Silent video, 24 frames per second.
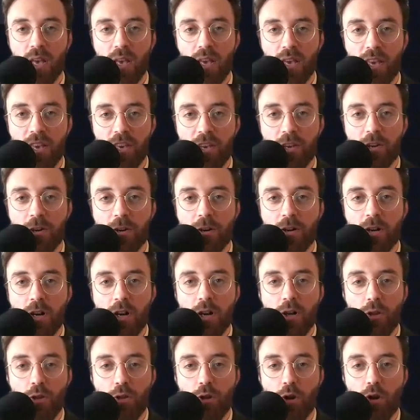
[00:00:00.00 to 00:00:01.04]
Here,
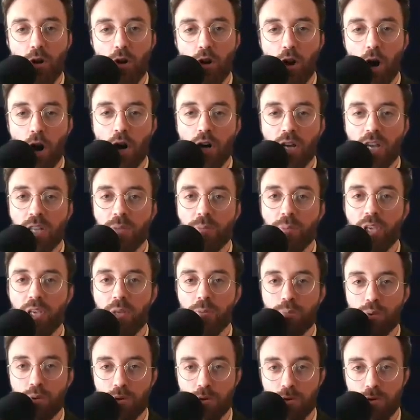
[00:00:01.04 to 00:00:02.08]
the law can be
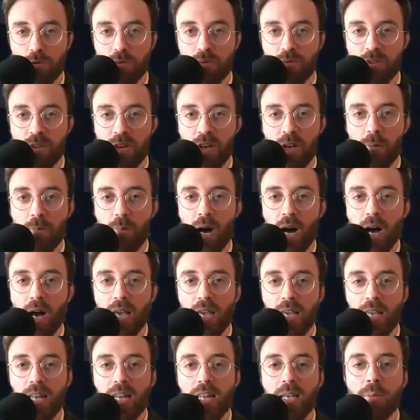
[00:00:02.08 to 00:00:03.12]
improved by
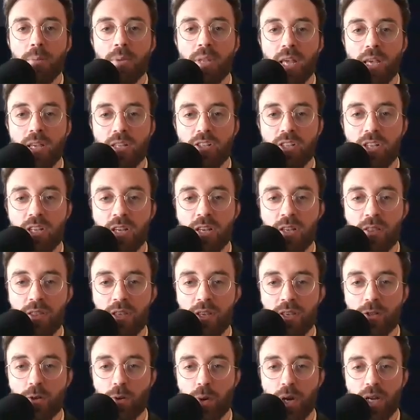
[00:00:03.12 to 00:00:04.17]
eliminating
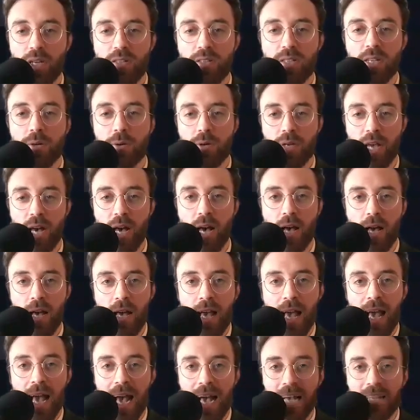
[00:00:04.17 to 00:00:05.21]
these criteria,
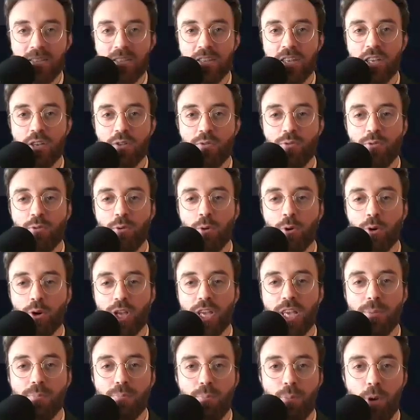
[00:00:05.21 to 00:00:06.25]
asking for
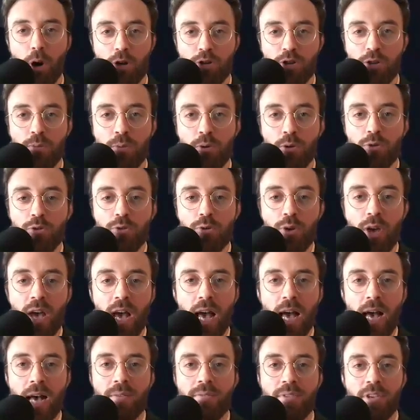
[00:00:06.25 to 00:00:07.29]
impossible to
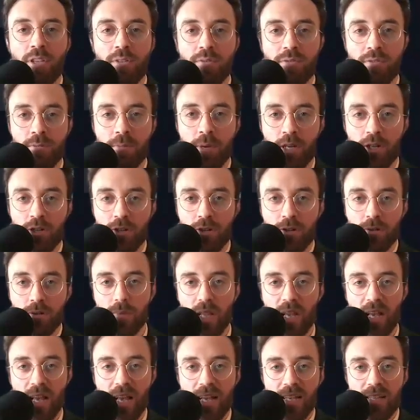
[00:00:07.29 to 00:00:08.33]
have information.
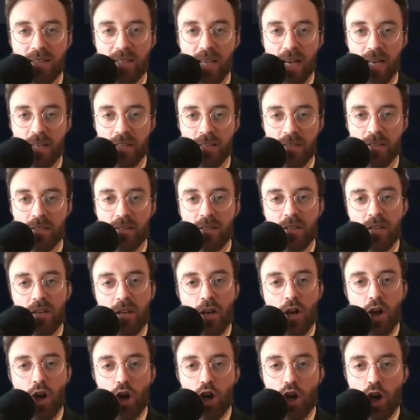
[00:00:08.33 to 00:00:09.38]
Second,
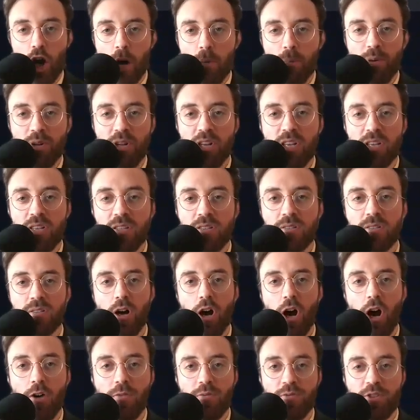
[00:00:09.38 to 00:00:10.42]
companies
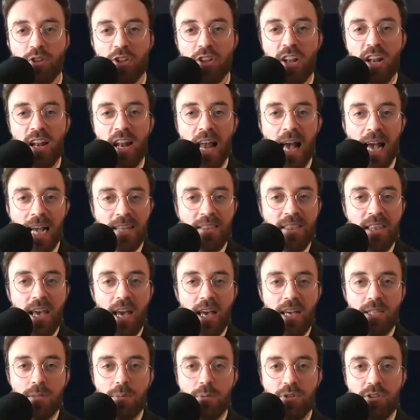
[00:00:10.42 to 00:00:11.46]
often lack the
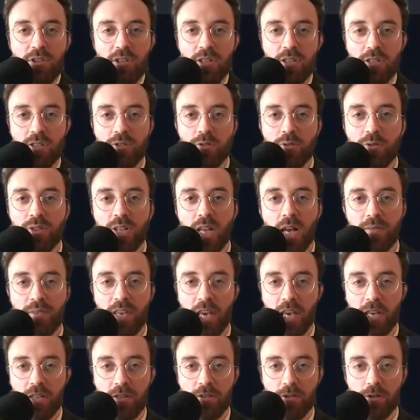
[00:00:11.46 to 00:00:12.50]
expertise to
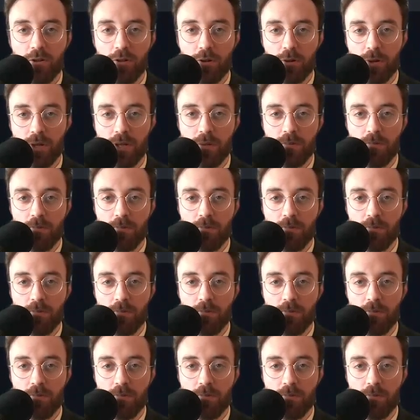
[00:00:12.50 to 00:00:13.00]
navigate the tree.